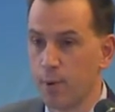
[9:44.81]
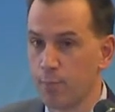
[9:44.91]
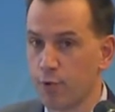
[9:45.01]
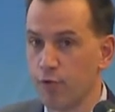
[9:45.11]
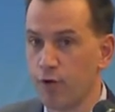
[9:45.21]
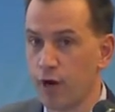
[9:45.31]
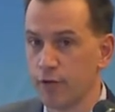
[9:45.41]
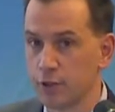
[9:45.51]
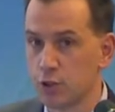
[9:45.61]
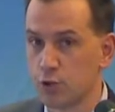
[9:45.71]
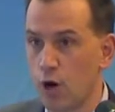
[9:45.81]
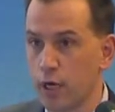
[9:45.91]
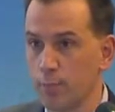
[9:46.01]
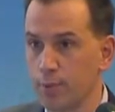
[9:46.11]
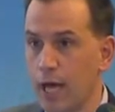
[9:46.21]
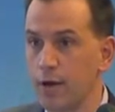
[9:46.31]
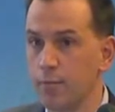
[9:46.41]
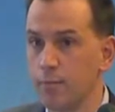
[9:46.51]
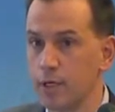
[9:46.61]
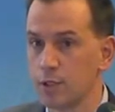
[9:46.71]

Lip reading: a profile that's strong in platinum,